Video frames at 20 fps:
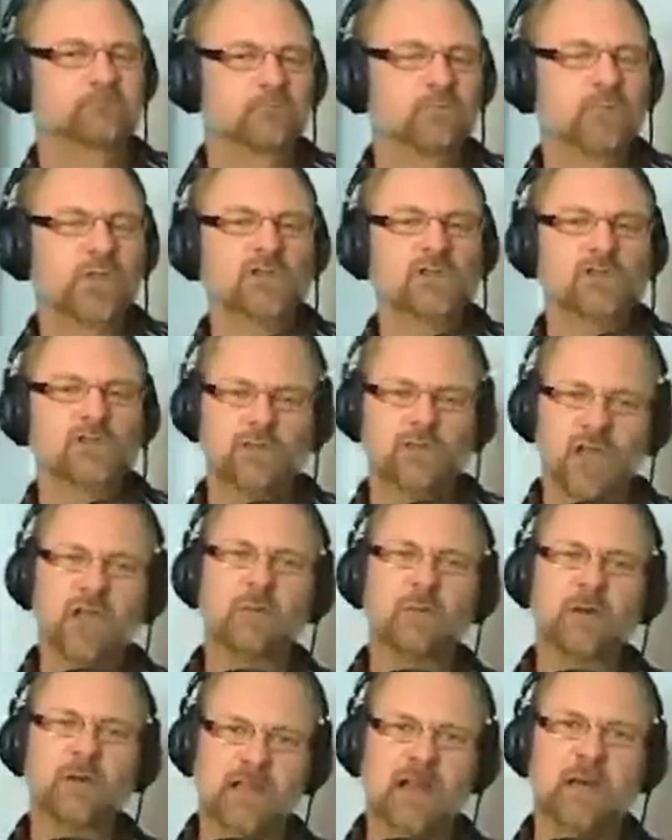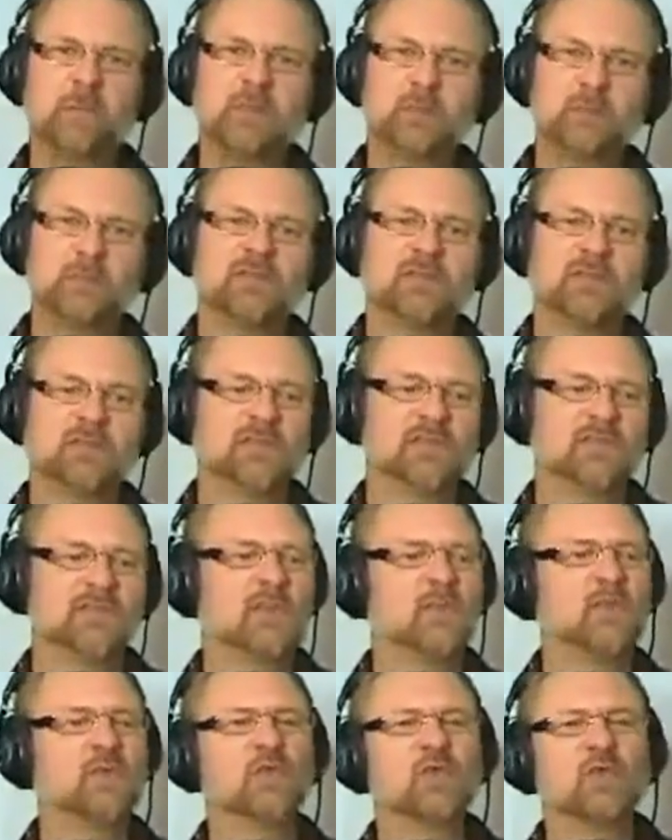to talk about a couple of businesses that
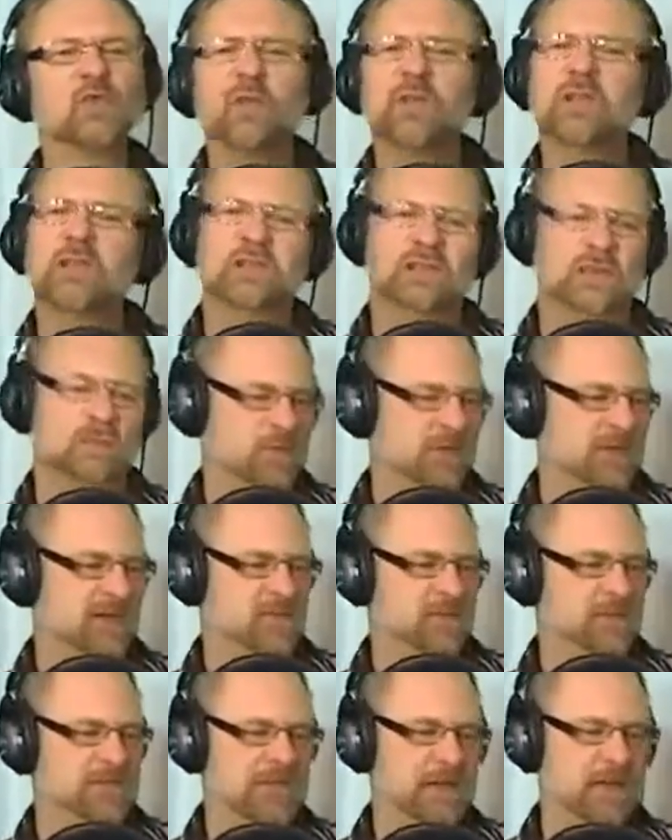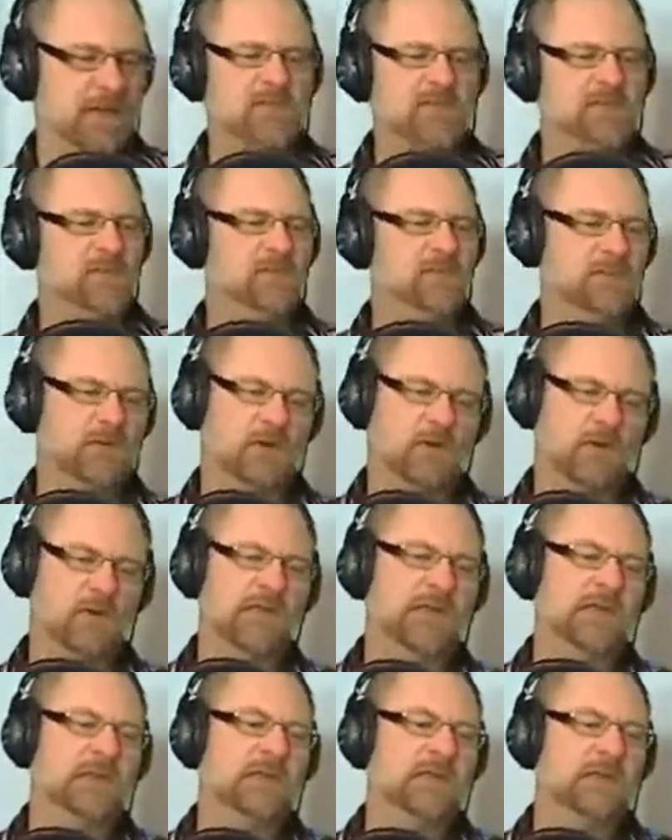really impressed me. Now, as you know,
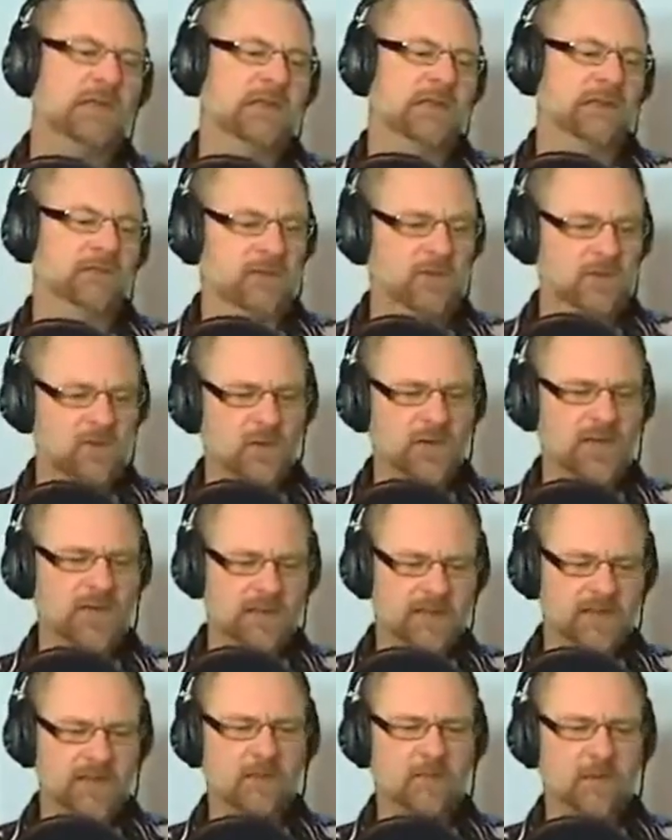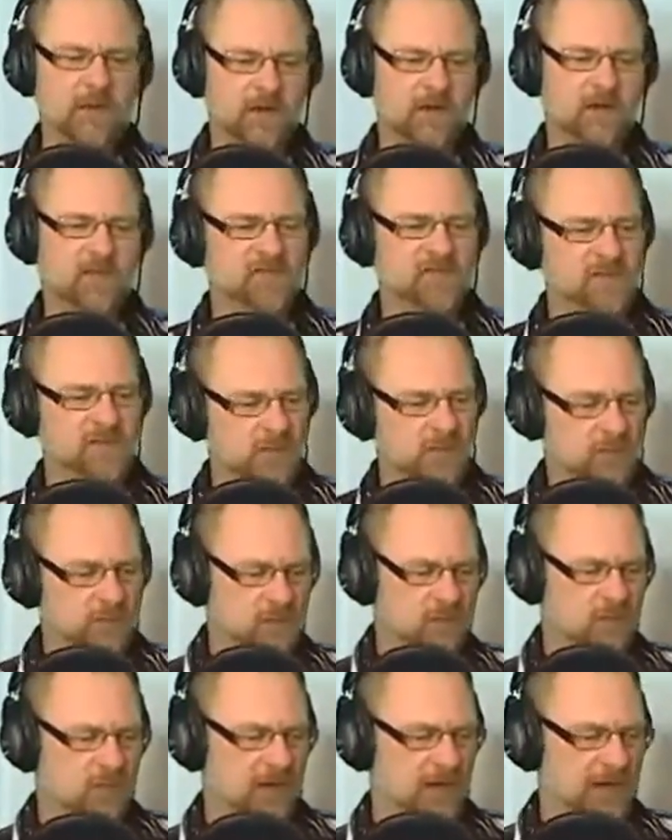if you know anything about our seminar
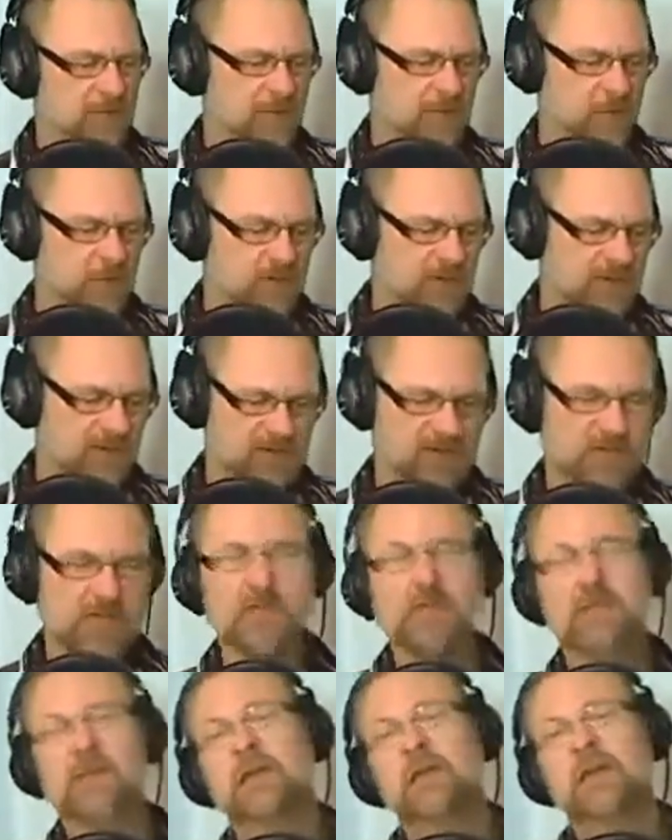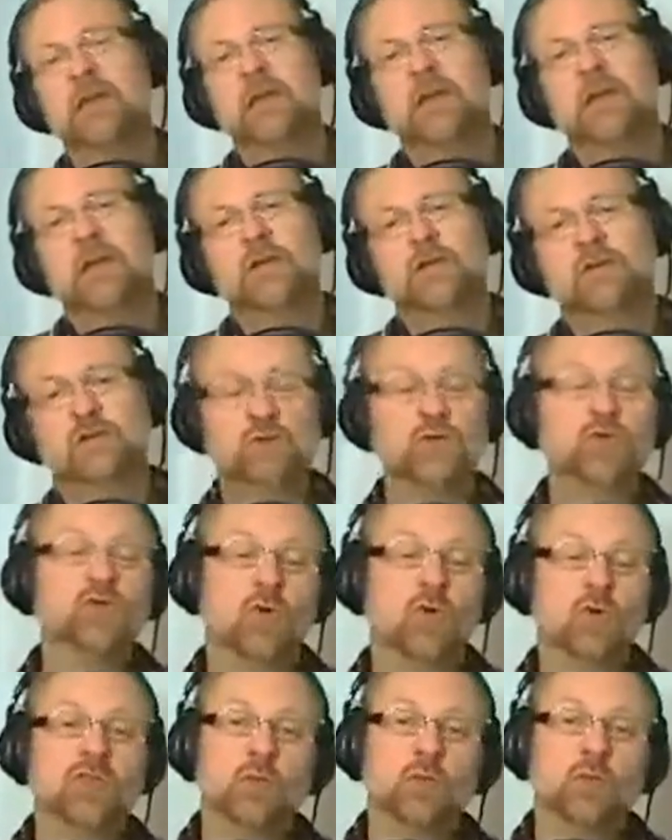program that we're launching, you'll know
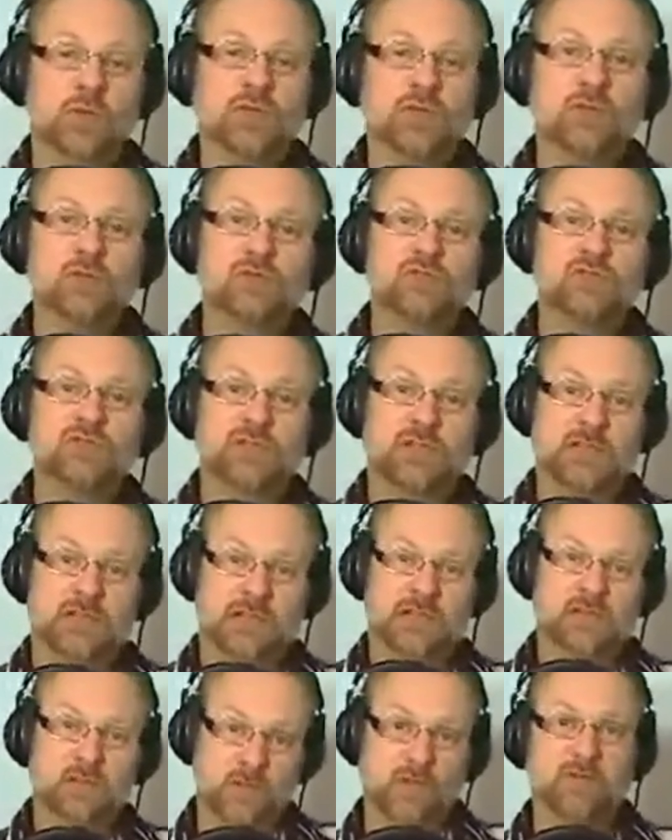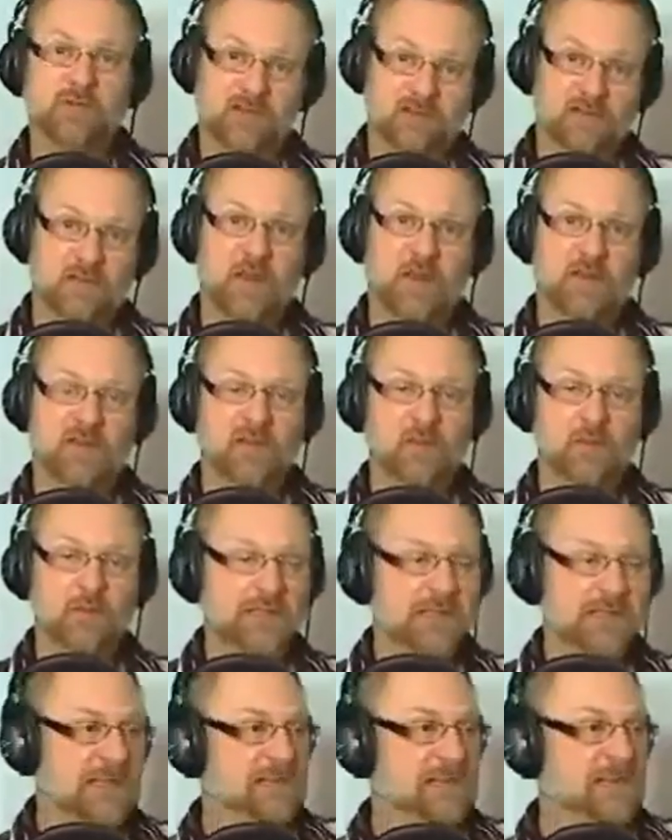that we use reflexology. We
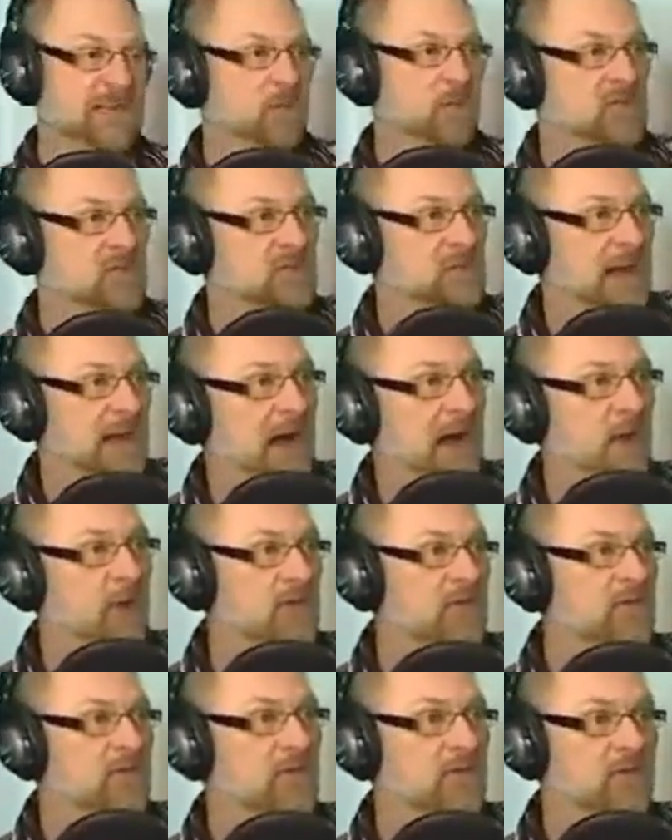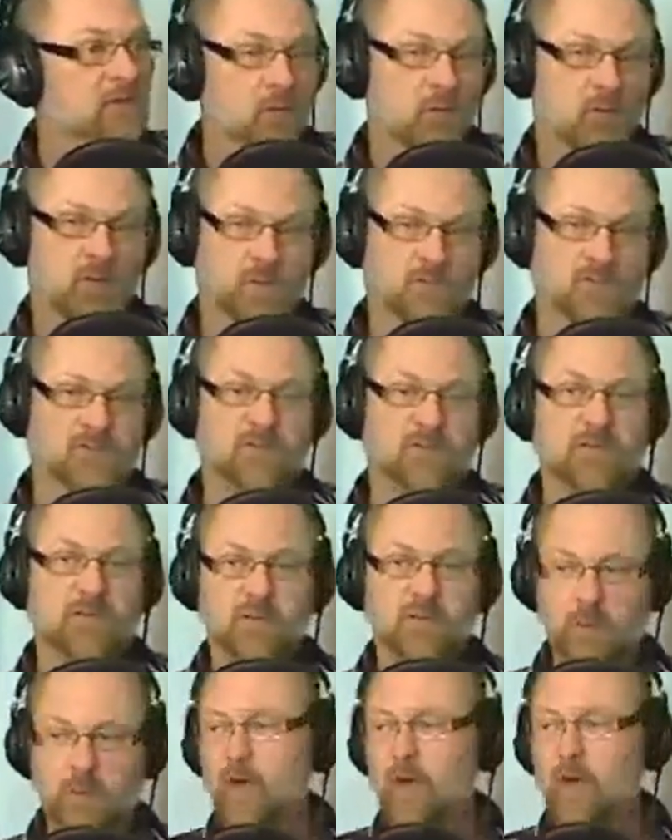take the most powerful points
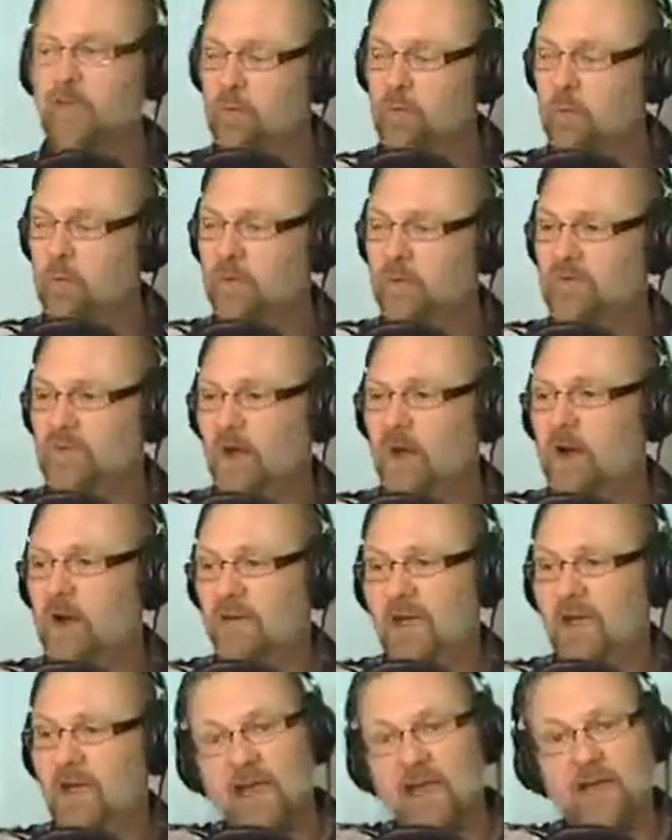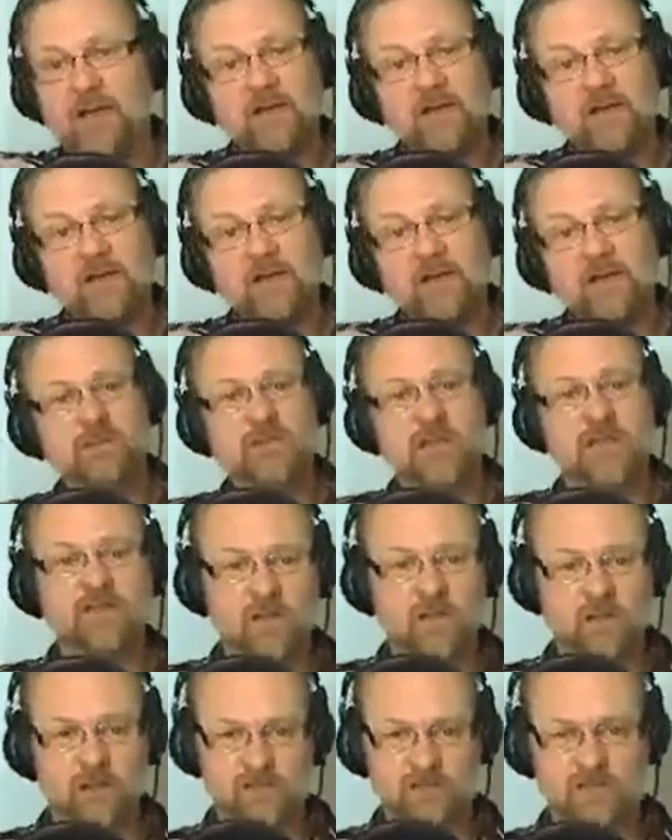of hand and foot
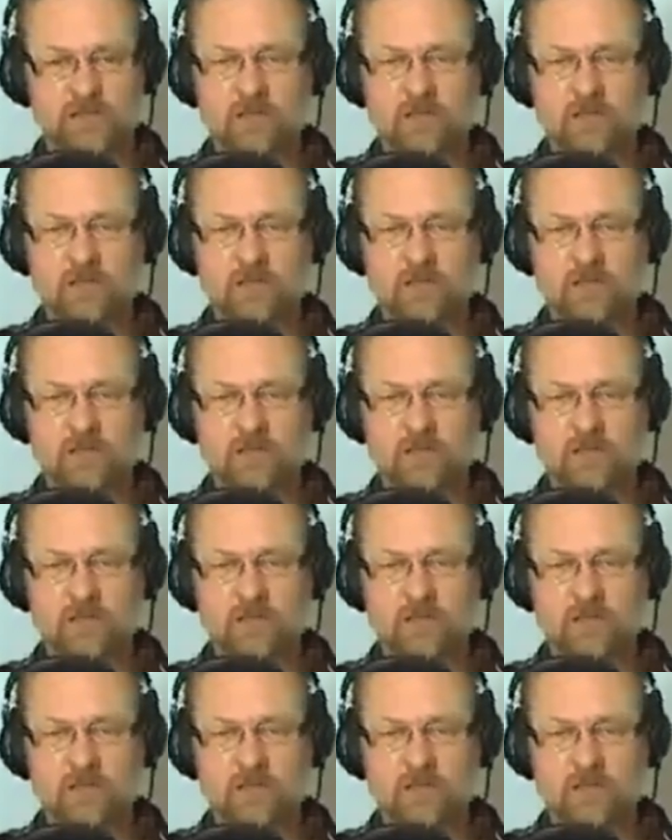reflexology,